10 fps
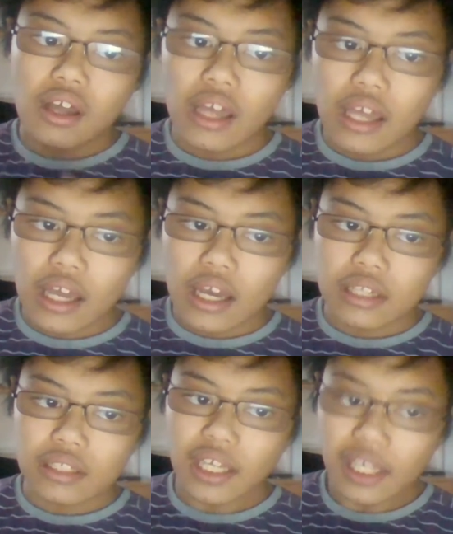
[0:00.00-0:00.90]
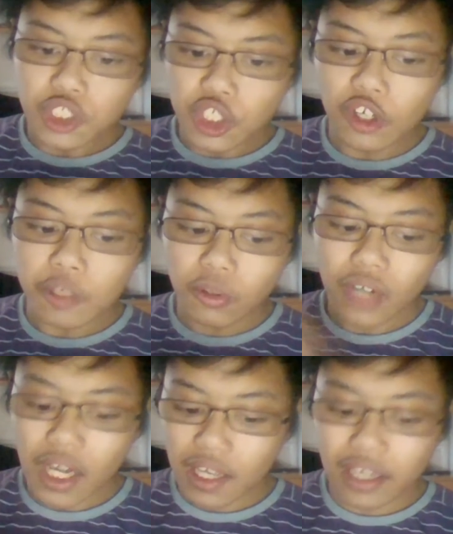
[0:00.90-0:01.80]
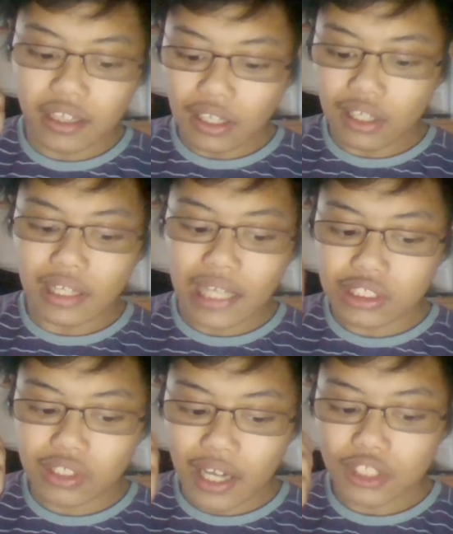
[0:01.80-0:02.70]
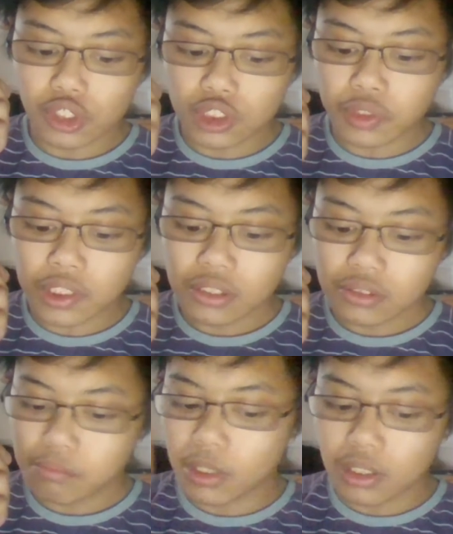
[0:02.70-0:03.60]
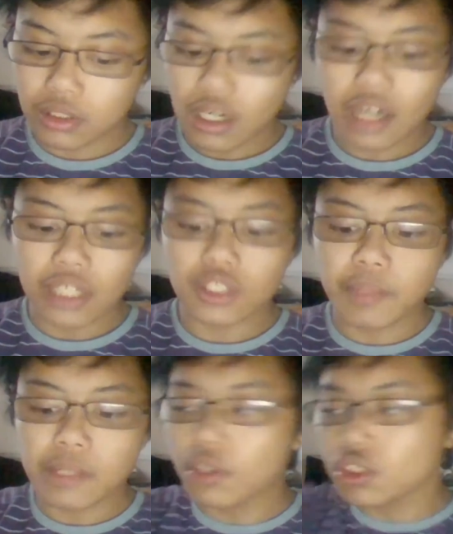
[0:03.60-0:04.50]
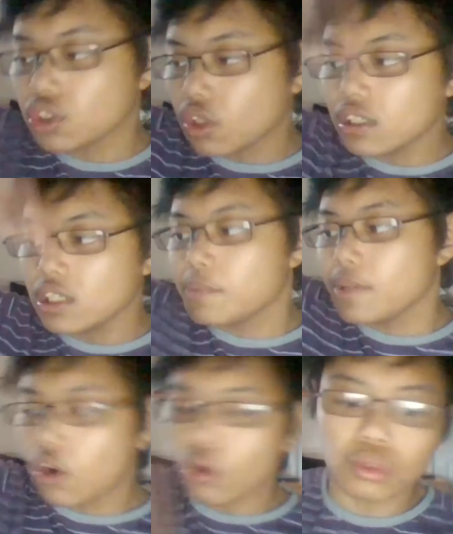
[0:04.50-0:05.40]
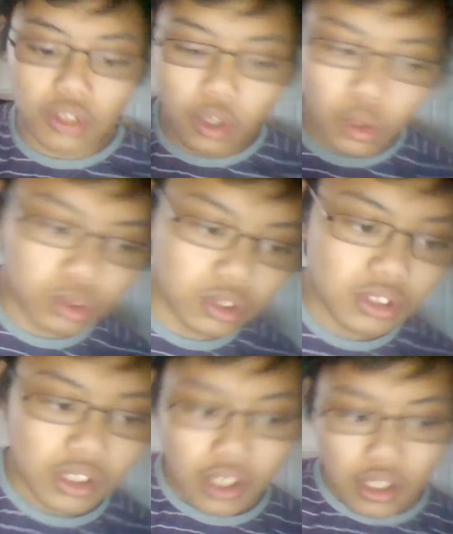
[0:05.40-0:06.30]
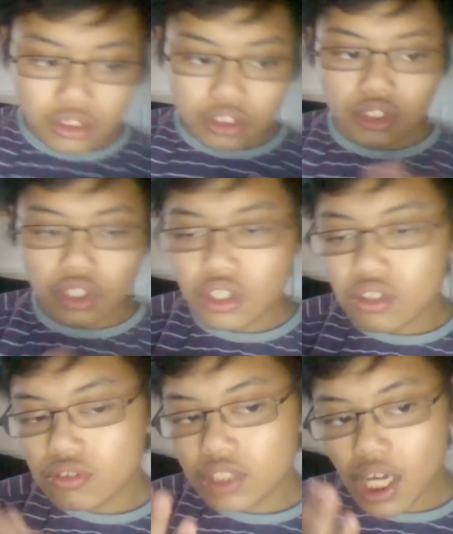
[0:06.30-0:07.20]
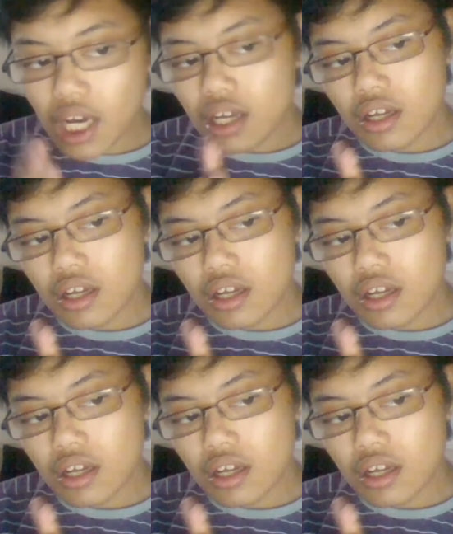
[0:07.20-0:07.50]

And it is curable. I can get laser eye surgery, but I need to be older. So yeah,